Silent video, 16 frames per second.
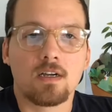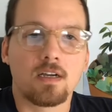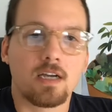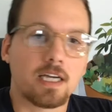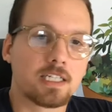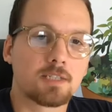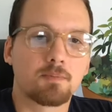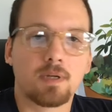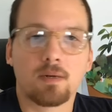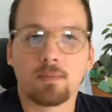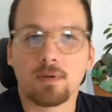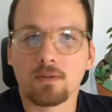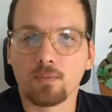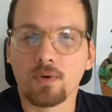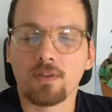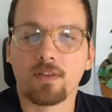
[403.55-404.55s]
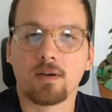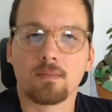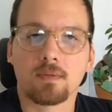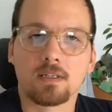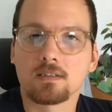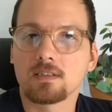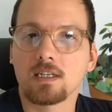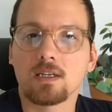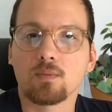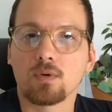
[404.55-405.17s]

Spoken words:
experiment with them and see